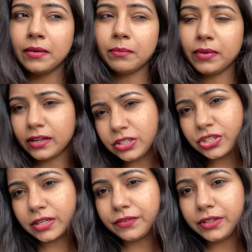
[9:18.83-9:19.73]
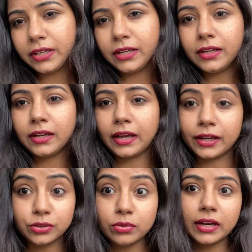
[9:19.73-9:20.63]
blush every day. I
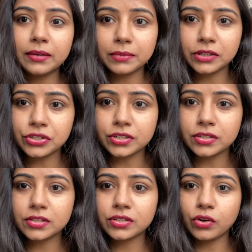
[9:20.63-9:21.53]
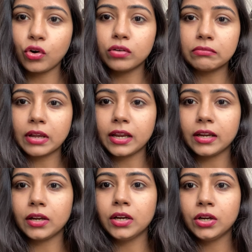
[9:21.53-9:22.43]
do like blushes on my
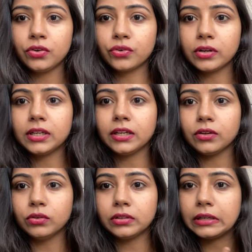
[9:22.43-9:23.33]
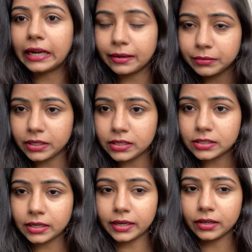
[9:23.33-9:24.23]
really good glam days,
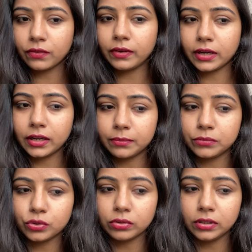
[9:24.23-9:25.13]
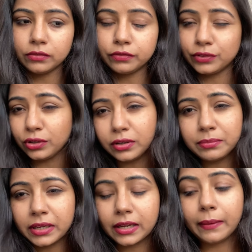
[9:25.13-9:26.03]
like when I am doing full-on
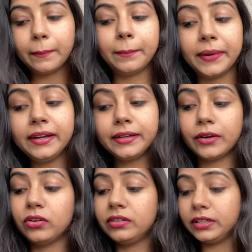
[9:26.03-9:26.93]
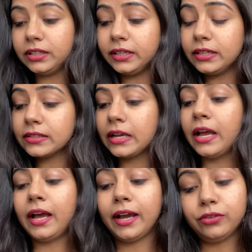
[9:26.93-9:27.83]
makeup, but on daily days
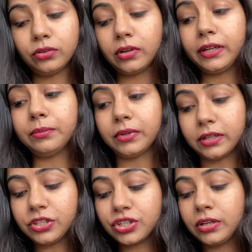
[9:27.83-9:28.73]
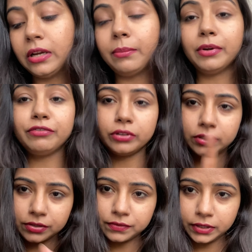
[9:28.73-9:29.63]
I don't like blush. But for
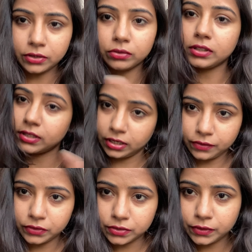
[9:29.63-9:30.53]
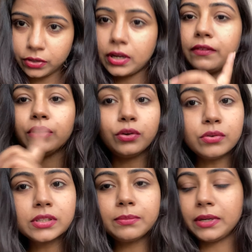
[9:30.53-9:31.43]
this video, the sake of this video, I will
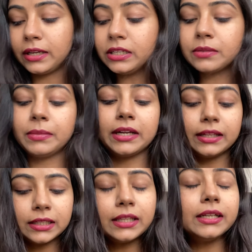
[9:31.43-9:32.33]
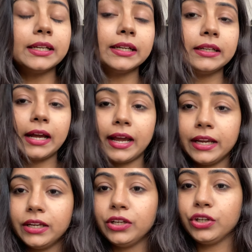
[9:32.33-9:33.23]
use the blush, but other than that
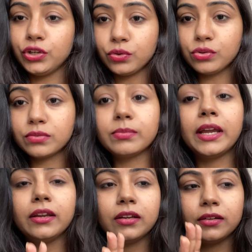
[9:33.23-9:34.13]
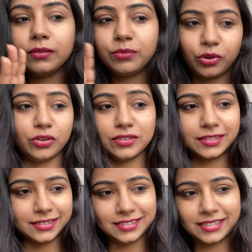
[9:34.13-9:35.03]
I use my
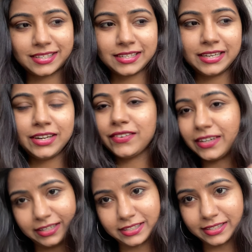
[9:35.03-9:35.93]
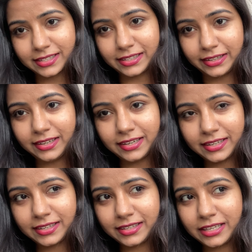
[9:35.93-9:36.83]
bronzers religiously,
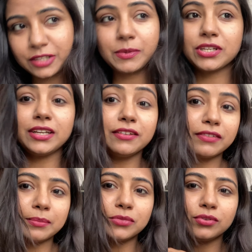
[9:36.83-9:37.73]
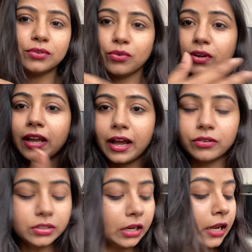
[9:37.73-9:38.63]
especially if I'm going
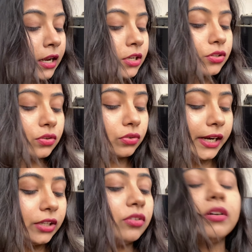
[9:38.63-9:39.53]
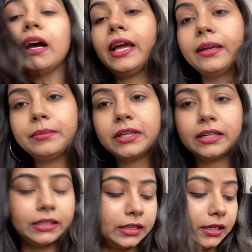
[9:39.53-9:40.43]
out. So right now I am
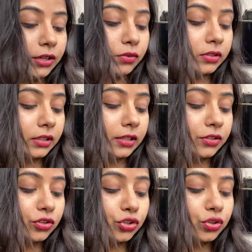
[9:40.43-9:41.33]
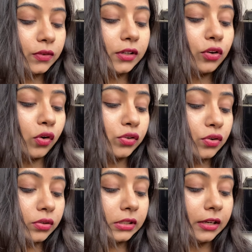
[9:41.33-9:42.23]
currently using this Sugar
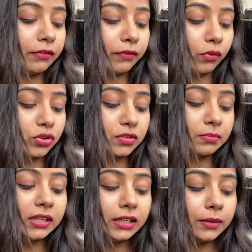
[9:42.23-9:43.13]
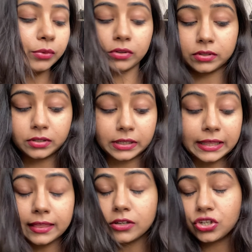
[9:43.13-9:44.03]
Contour D-Force mini bronzer in
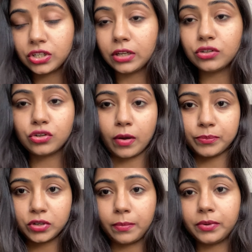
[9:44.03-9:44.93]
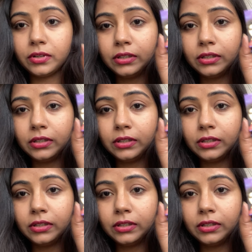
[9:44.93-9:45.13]
the shade Top Topper